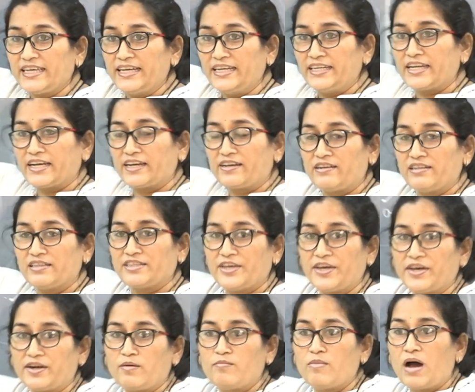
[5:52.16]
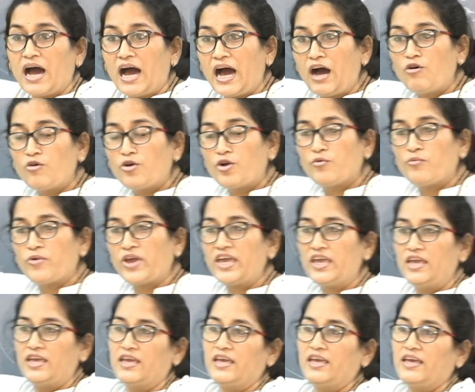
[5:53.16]
integral theorem, how do we
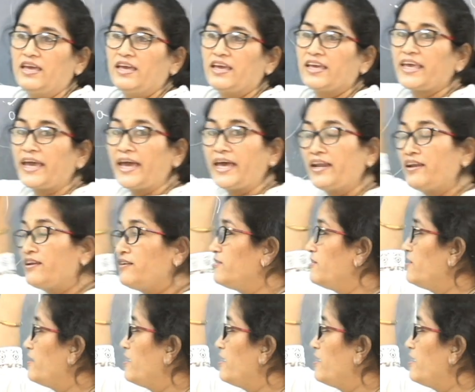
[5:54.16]
can